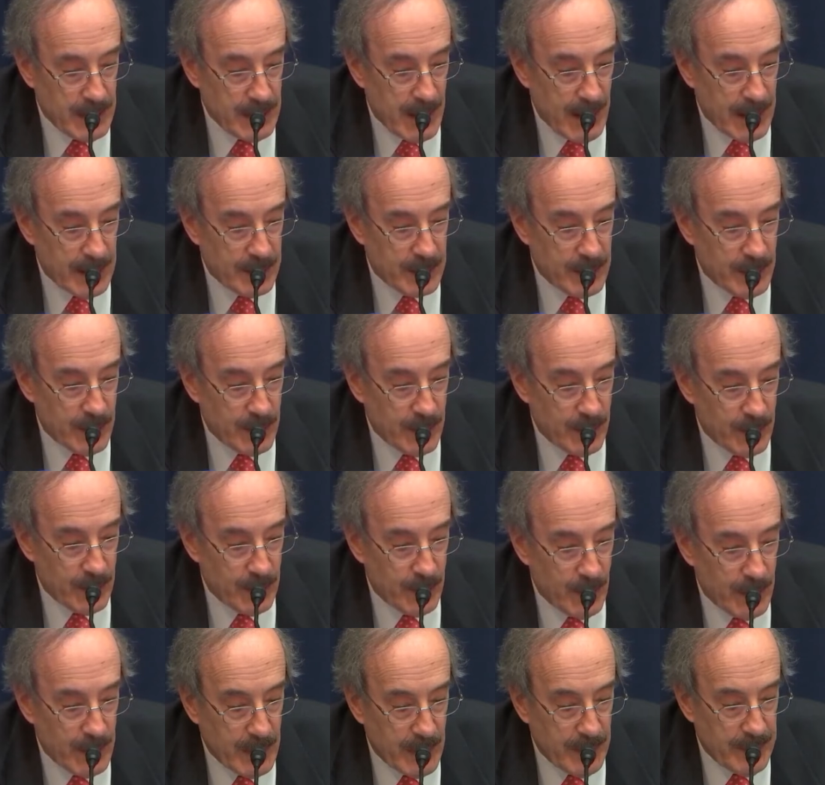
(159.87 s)
Doctor,
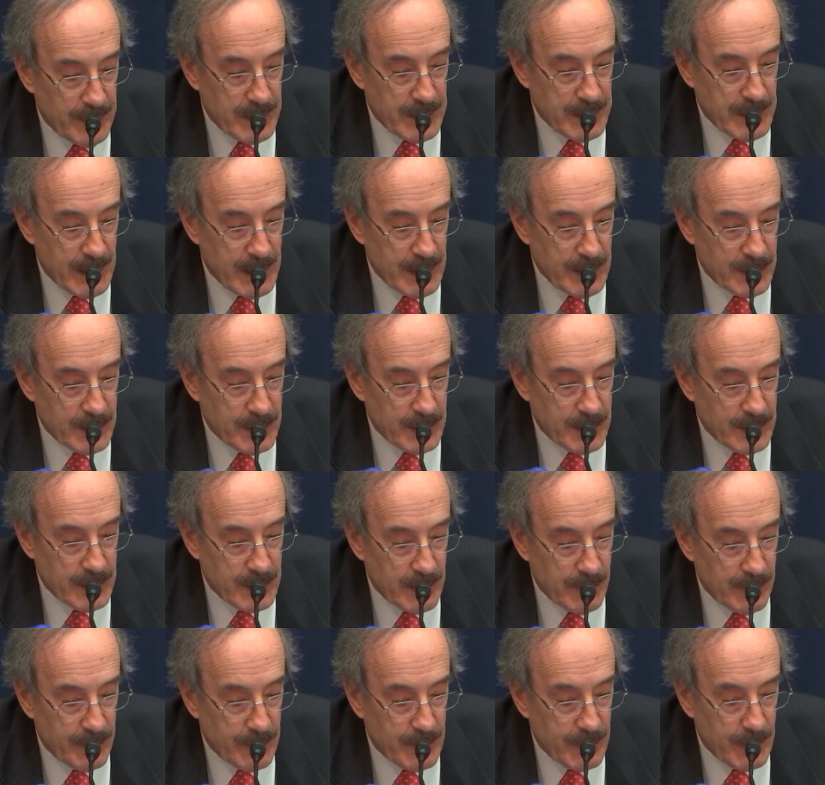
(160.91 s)
what are the dangers
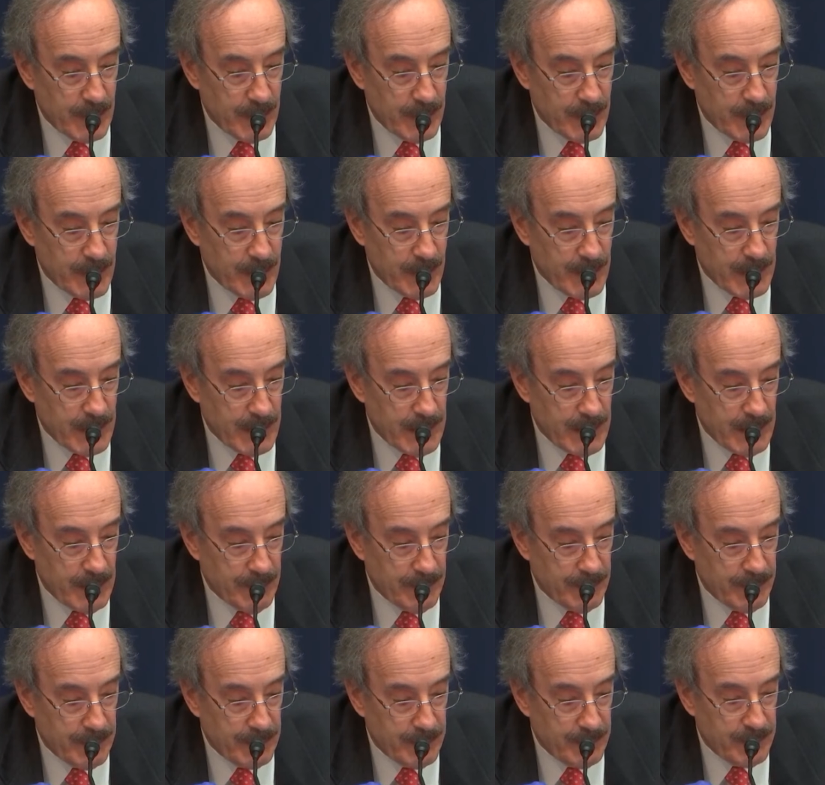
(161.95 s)
of chloroquine
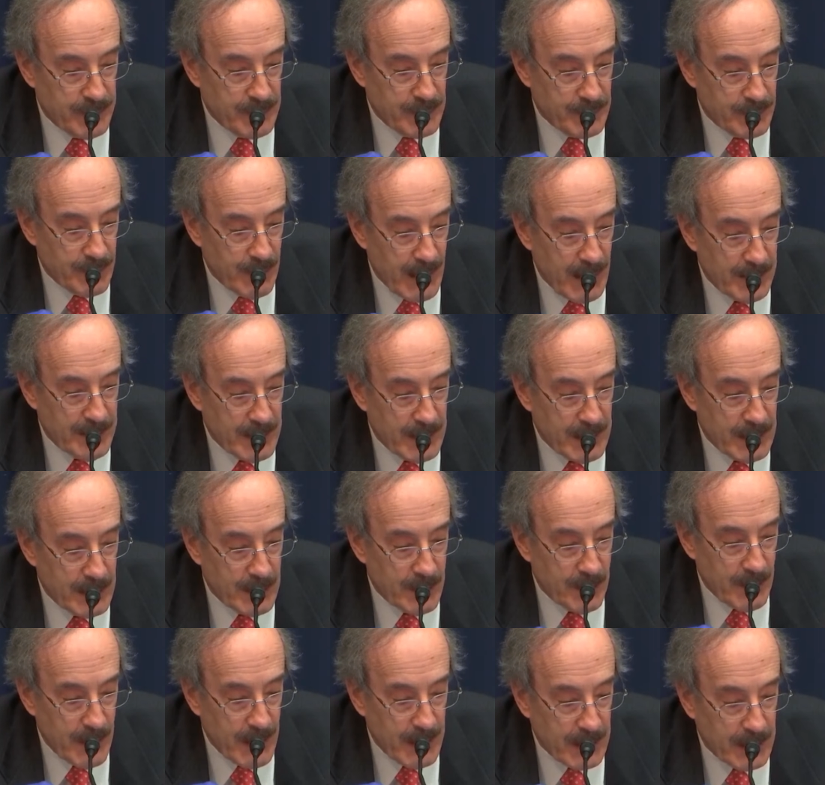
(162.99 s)
if prescribed
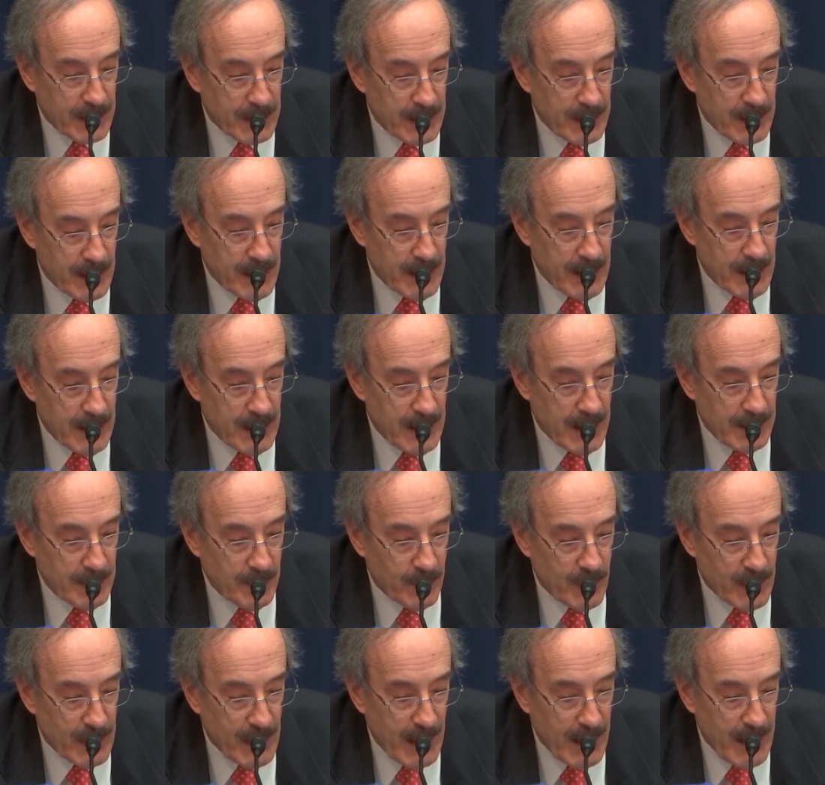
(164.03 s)
incorrectly? And
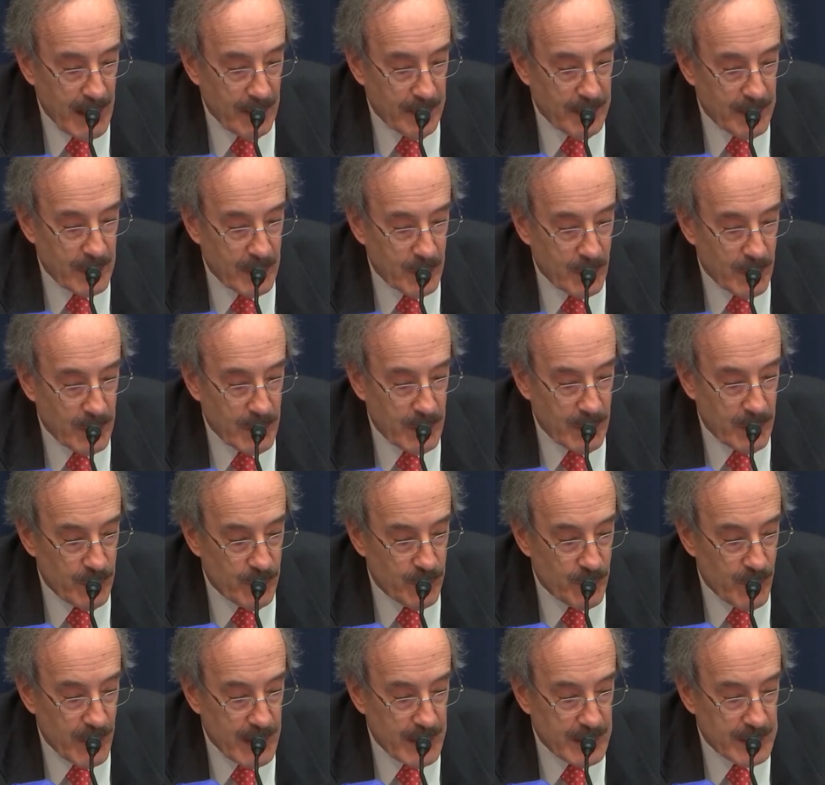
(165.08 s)
what happened when you
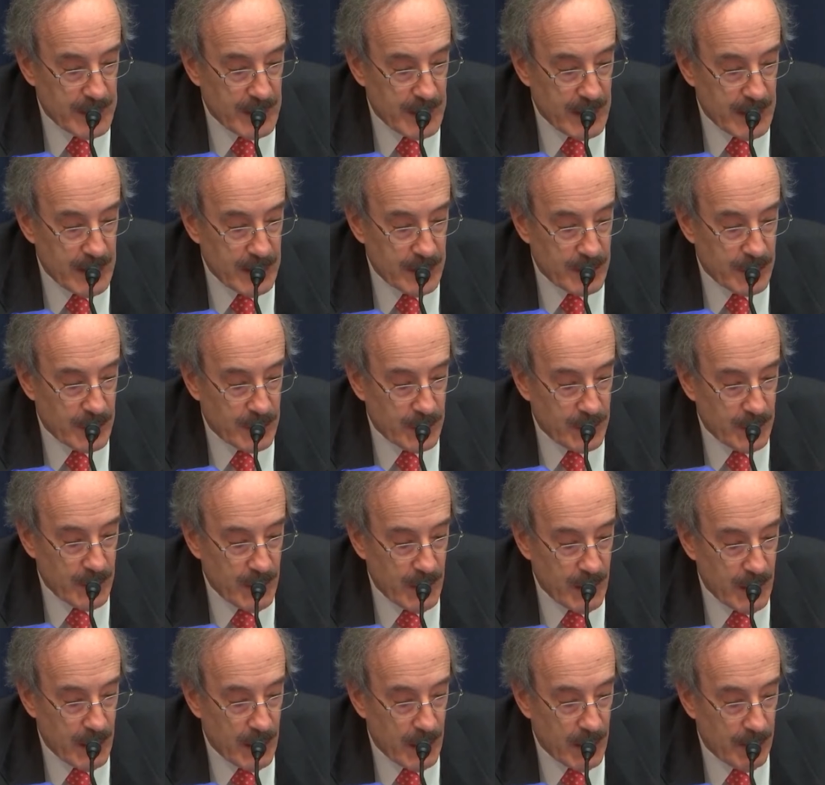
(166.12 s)
raised the issue
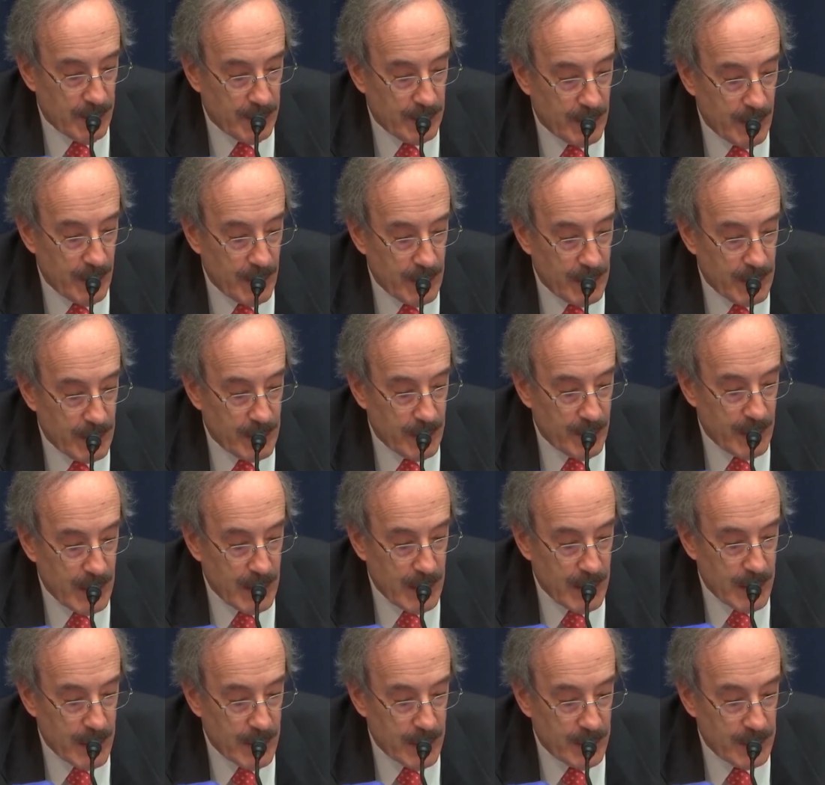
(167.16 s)
of chloroquine
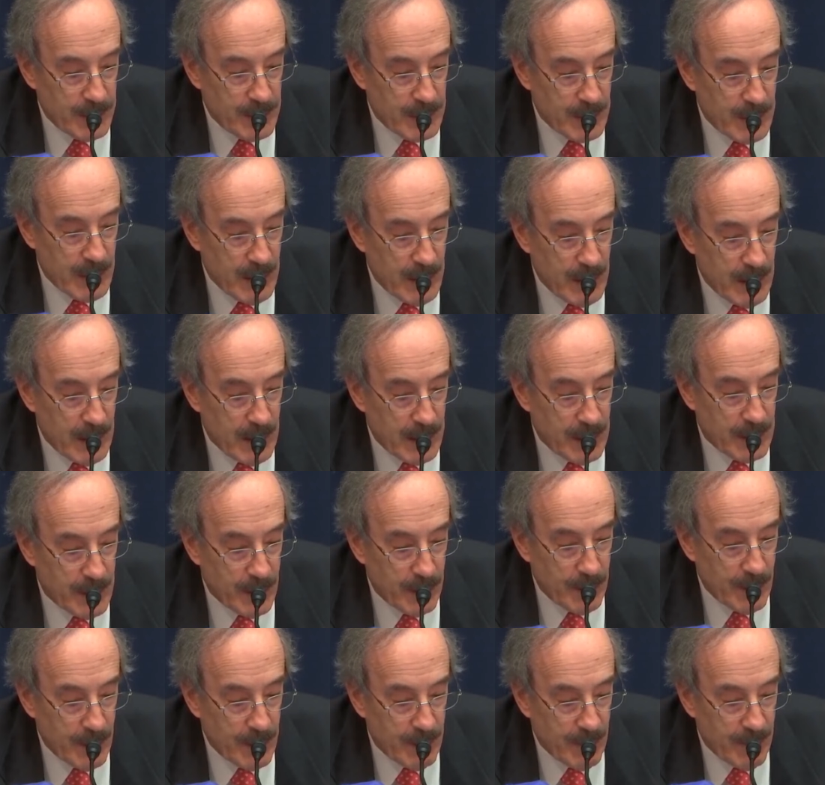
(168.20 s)
use in
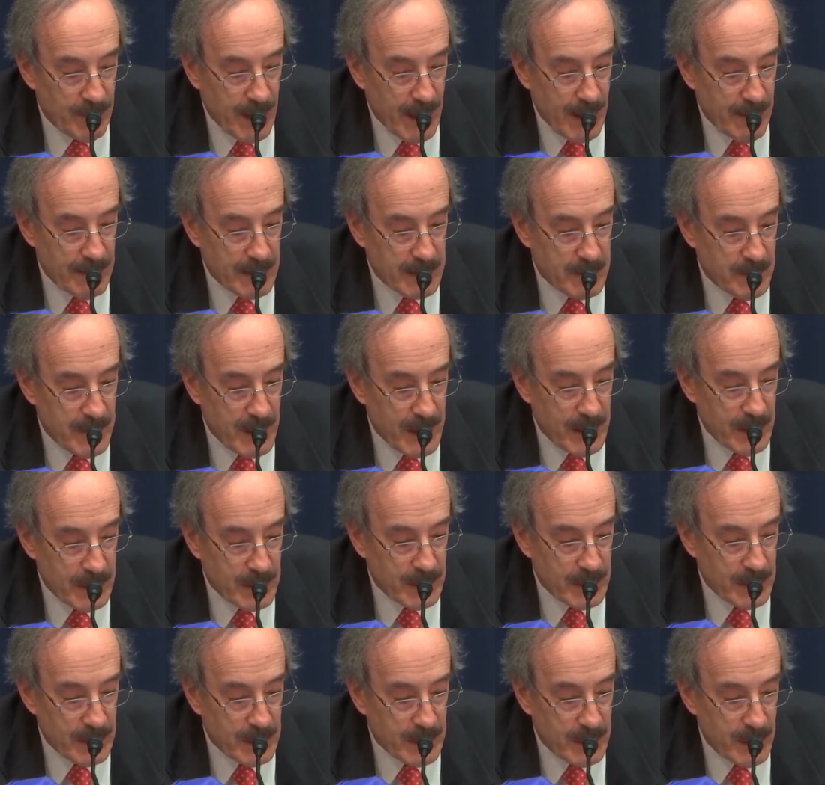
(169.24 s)
coronavirus
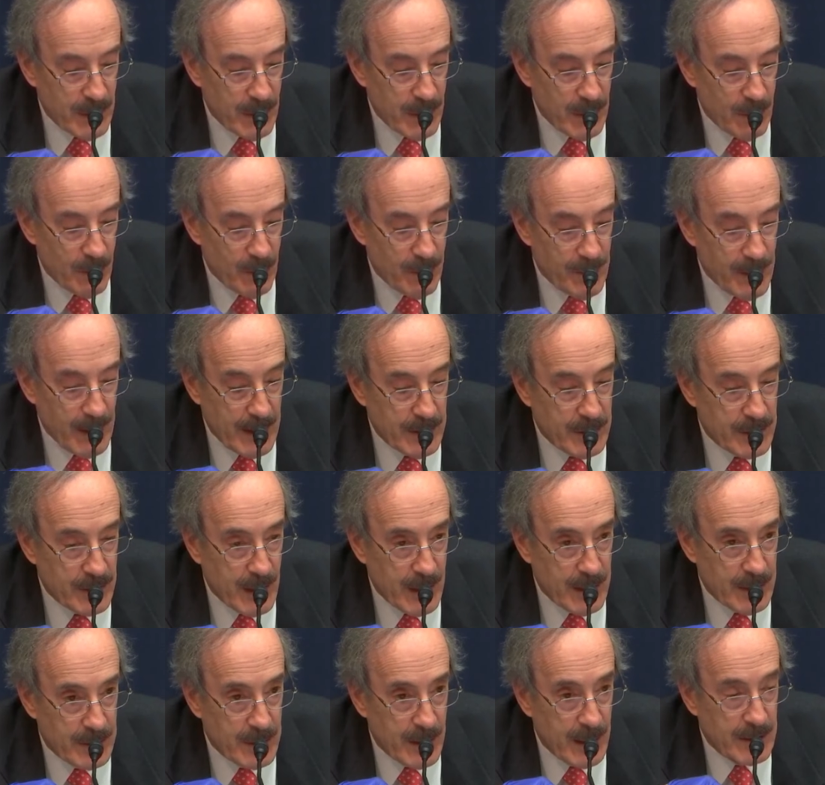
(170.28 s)
patients with
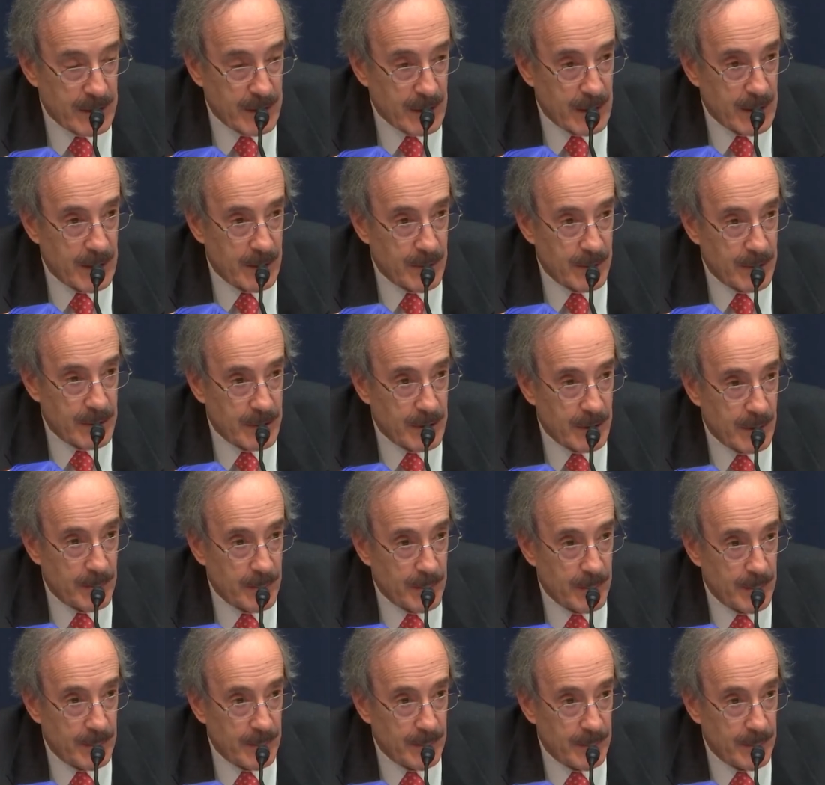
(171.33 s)
HHS leadership?